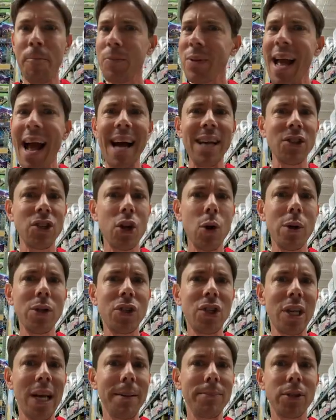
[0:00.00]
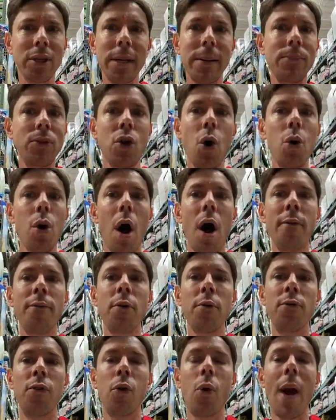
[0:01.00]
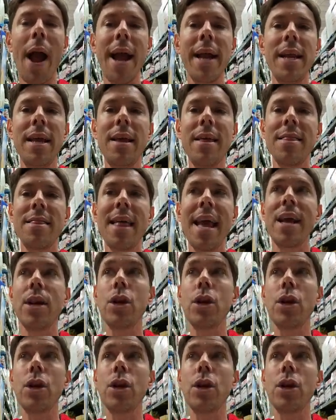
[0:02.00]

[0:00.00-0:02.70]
Costco and Sam's Clubs don't offer variety, they